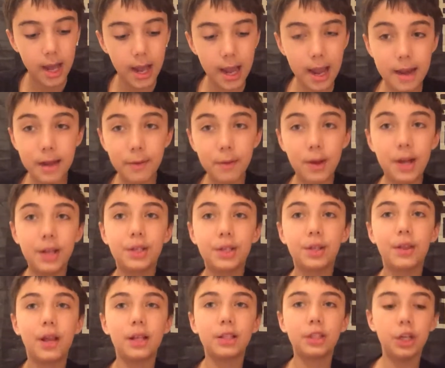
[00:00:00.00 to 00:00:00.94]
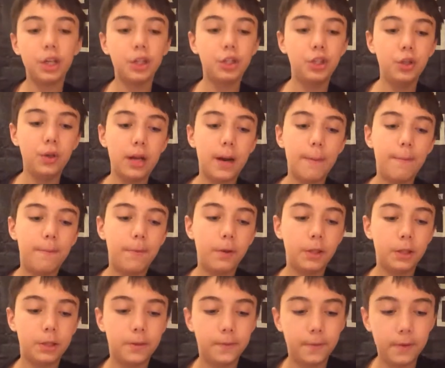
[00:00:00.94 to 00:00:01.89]
Anyway, so that's going to do it up
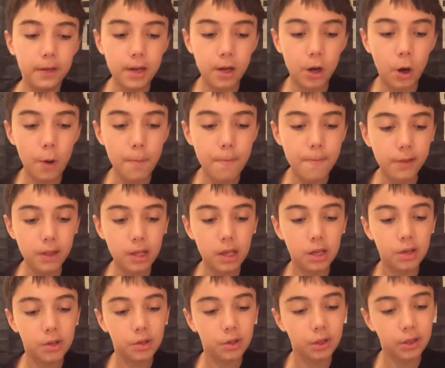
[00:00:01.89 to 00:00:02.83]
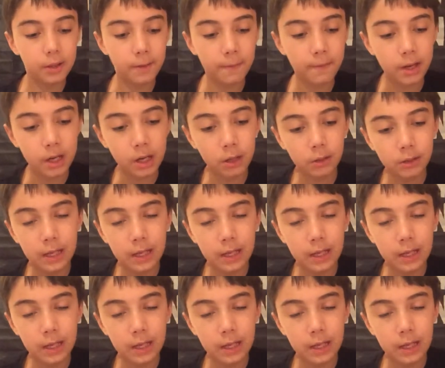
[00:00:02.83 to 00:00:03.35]
for this video. Hope you really enjoyed the video.